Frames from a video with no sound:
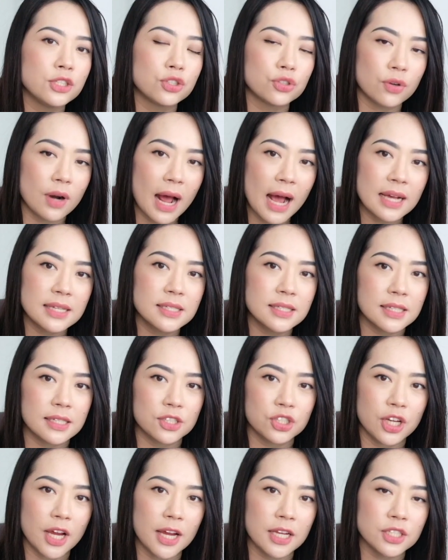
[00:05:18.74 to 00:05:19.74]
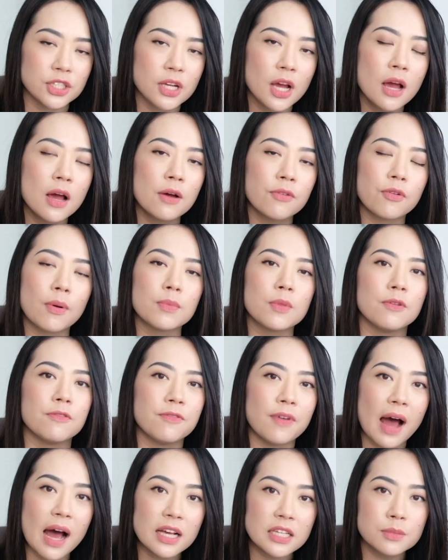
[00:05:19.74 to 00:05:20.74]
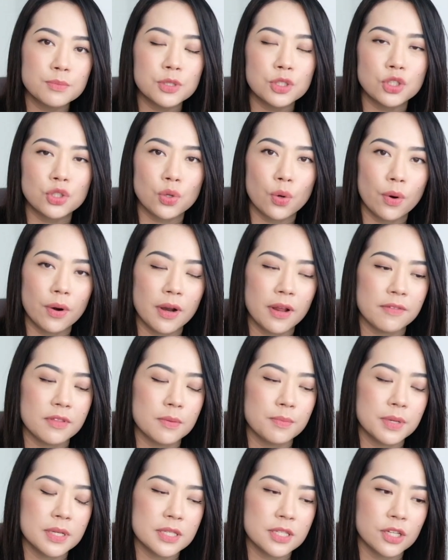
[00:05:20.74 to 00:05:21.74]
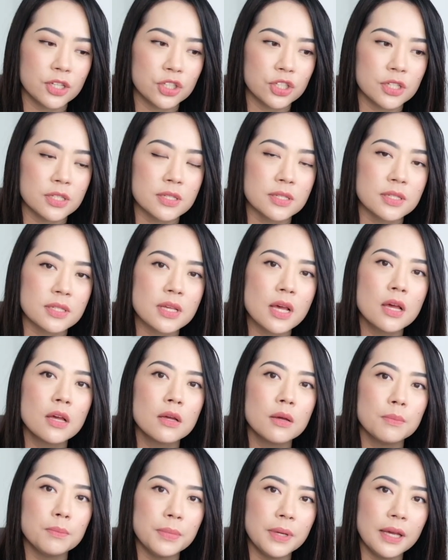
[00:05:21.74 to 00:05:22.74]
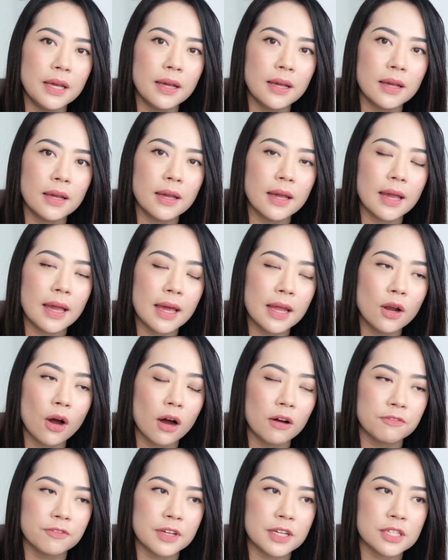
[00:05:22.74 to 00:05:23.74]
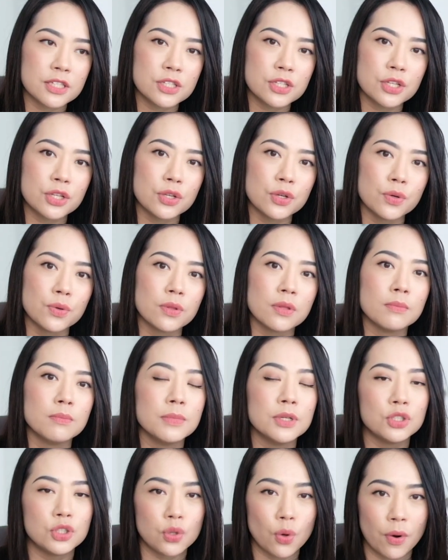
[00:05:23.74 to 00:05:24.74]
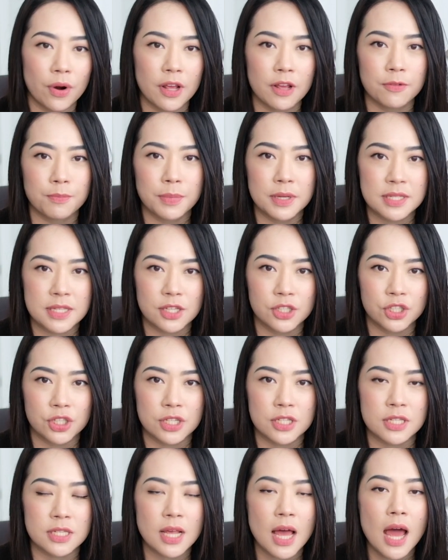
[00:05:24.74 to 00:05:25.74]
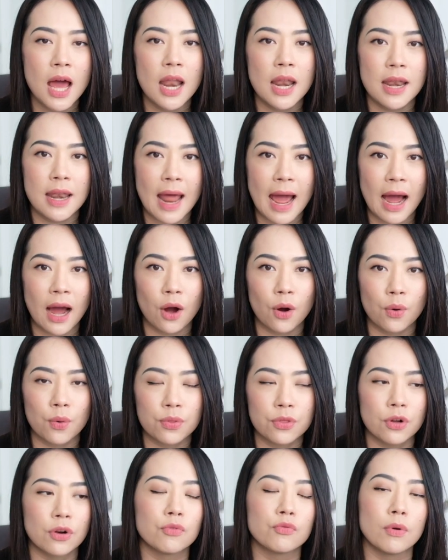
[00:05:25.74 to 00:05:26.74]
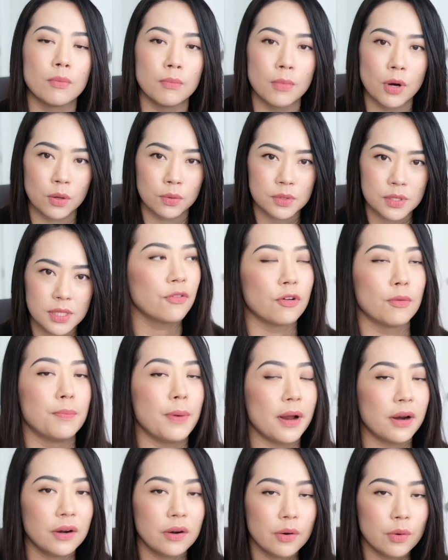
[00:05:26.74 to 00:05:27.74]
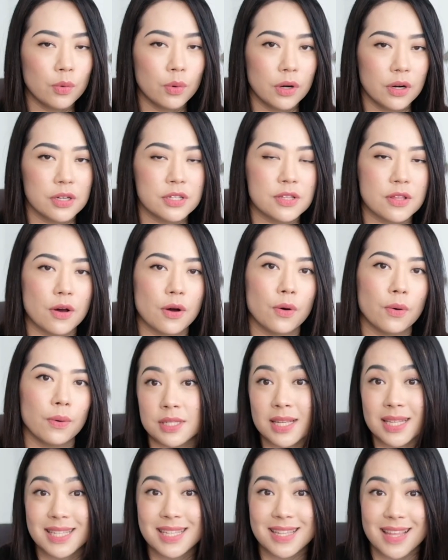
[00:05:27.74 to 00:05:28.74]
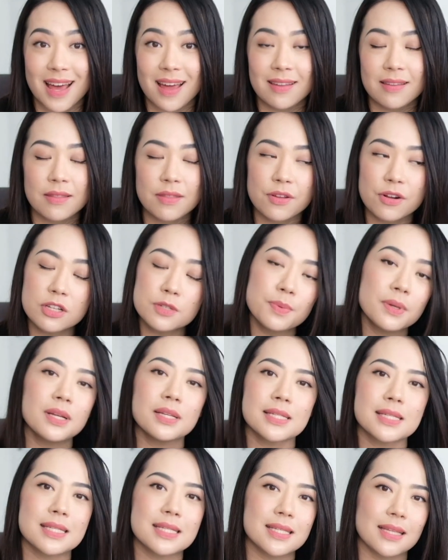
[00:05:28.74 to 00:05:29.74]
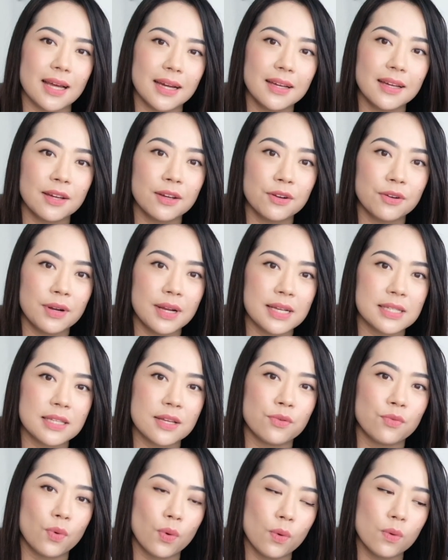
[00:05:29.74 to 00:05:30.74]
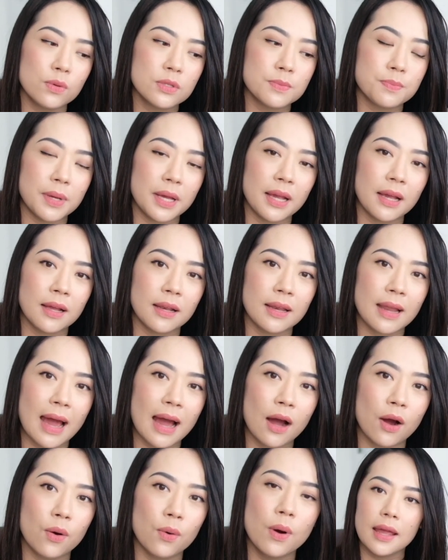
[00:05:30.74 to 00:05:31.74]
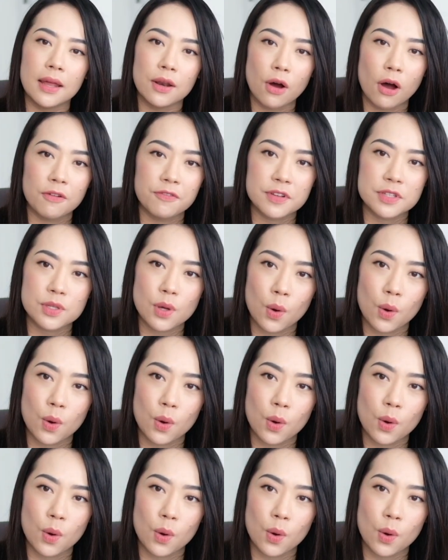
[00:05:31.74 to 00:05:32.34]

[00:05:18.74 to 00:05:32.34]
drastic change from the vast majority of the positions being in office to the majority of positions now they're remote. For better or worse though, since then there's been a slight increase in roles being now in office